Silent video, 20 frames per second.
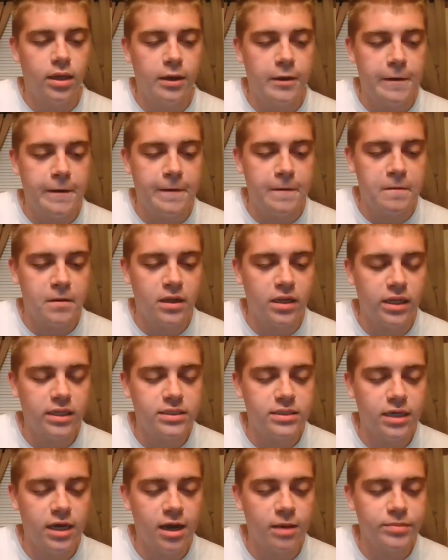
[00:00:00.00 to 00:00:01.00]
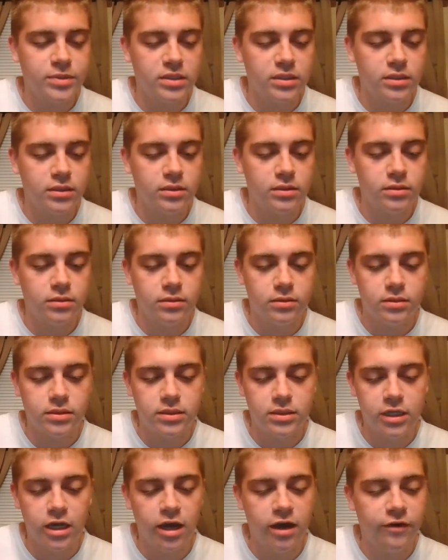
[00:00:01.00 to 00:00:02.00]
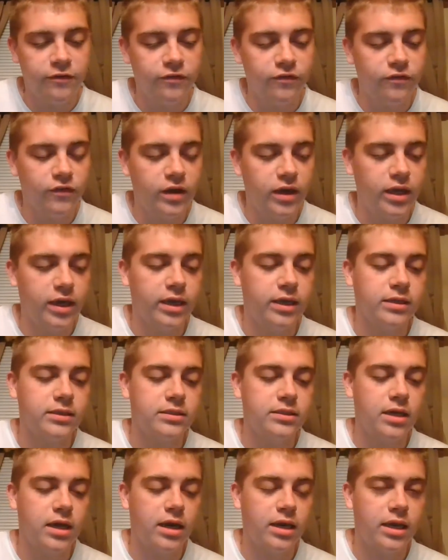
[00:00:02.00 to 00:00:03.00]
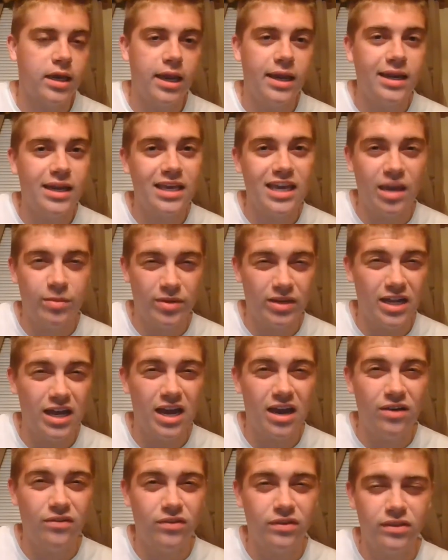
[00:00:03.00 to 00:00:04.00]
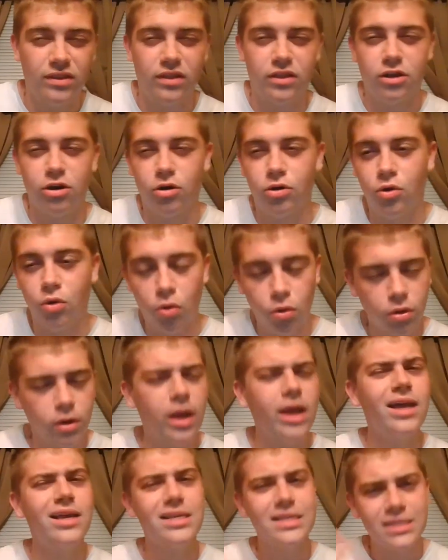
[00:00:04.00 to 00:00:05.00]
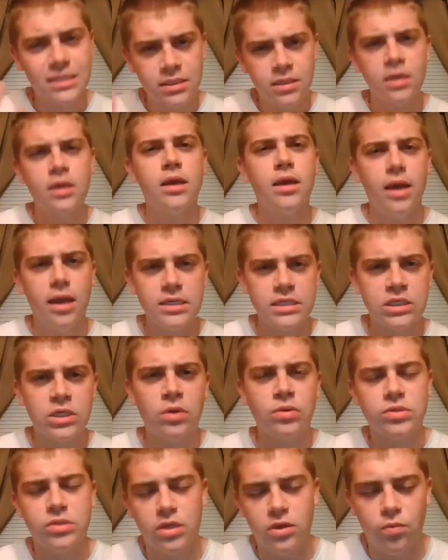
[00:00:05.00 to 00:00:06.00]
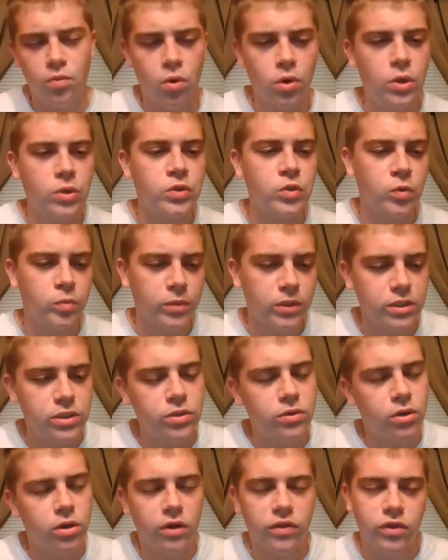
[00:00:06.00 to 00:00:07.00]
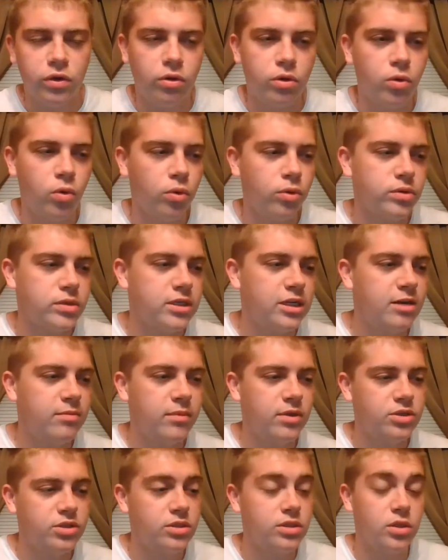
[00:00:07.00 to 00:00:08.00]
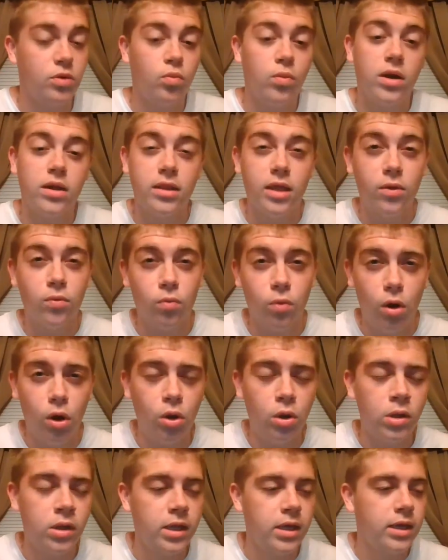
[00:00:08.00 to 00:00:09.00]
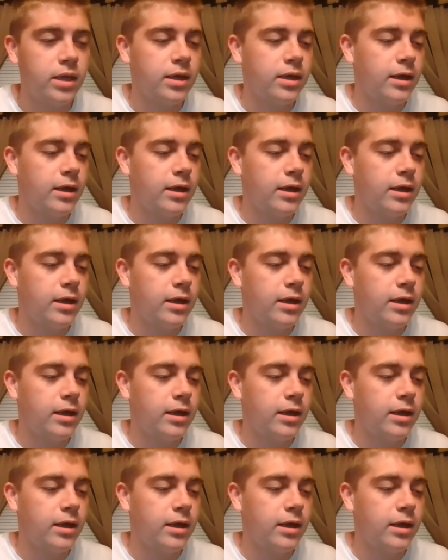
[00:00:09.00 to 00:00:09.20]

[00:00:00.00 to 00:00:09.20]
Klay Thompson, Steph, and KD came alive in the third quarter, as the Golden State Warriors normally do. They're a third quarter team. That's just the way they roll.